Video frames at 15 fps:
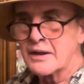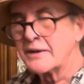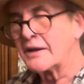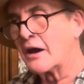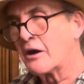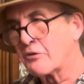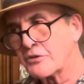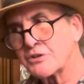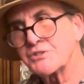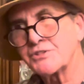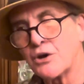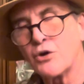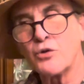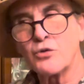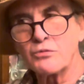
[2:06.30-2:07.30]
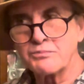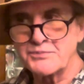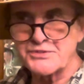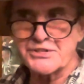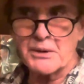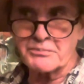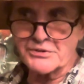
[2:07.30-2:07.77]
Now there's a whole
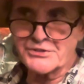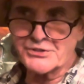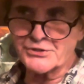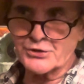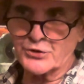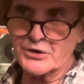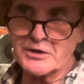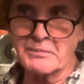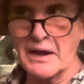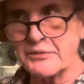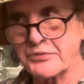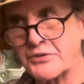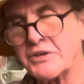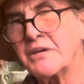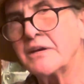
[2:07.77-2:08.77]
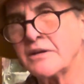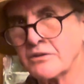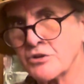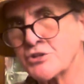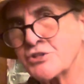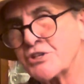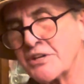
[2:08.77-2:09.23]
separate story about the
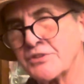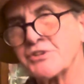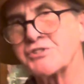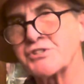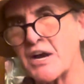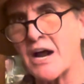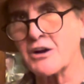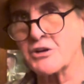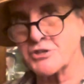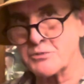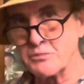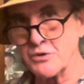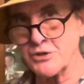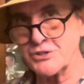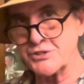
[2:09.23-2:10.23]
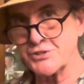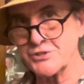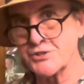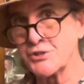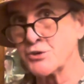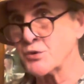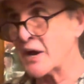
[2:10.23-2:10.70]
English and the Scottish merchants
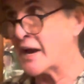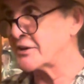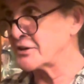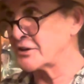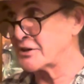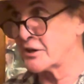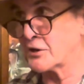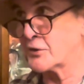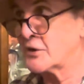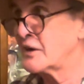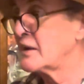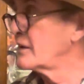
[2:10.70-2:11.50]
who had to go